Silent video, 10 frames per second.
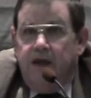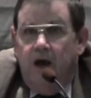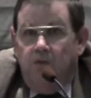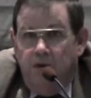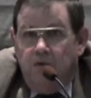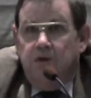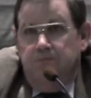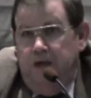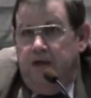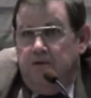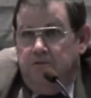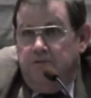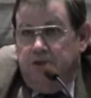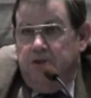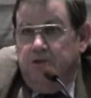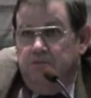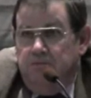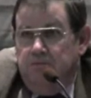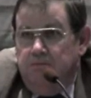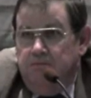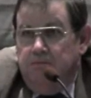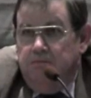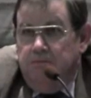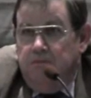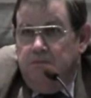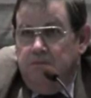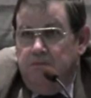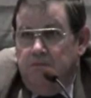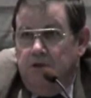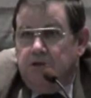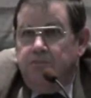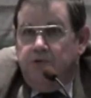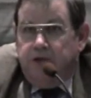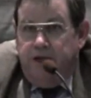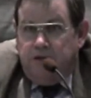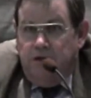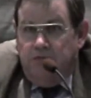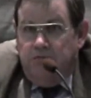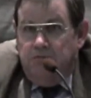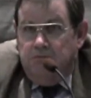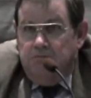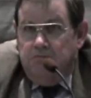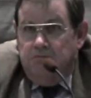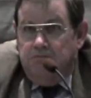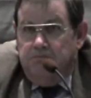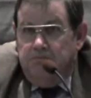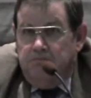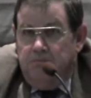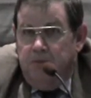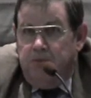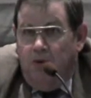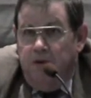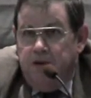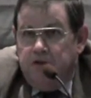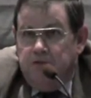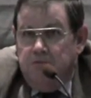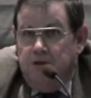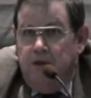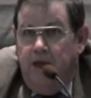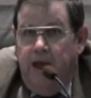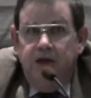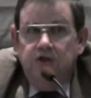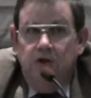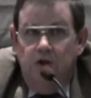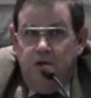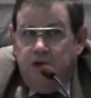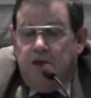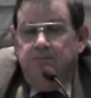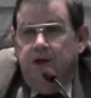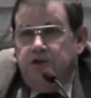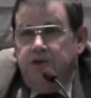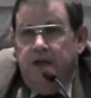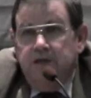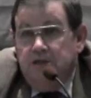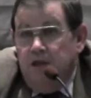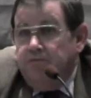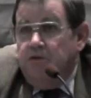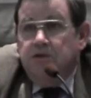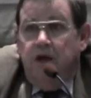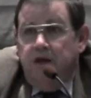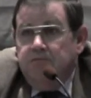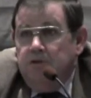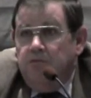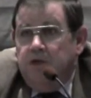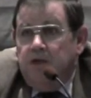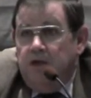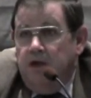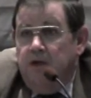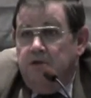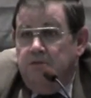I will commit to is to protect our employees and to look at the budget and see if there's items that we can cut.